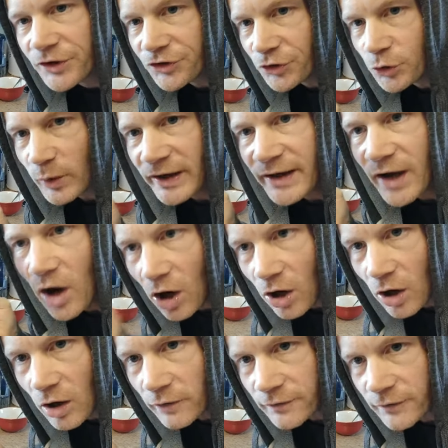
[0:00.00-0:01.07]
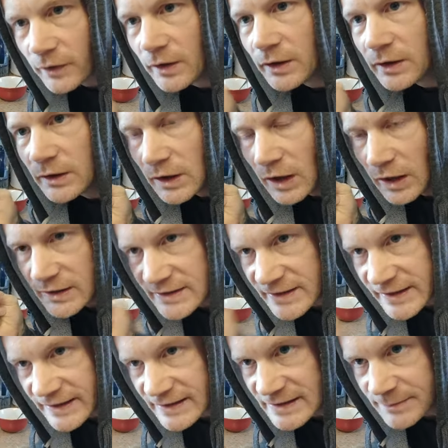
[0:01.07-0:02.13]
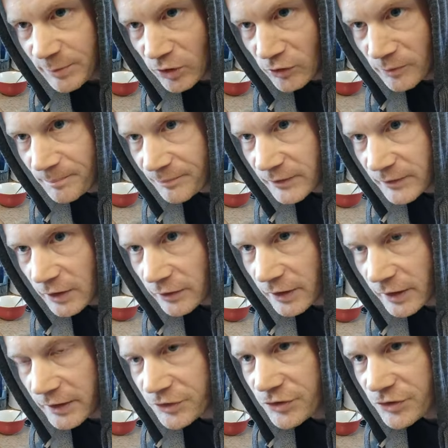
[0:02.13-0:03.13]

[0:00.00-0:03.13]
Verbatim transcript: to a half a teaspoon, okay?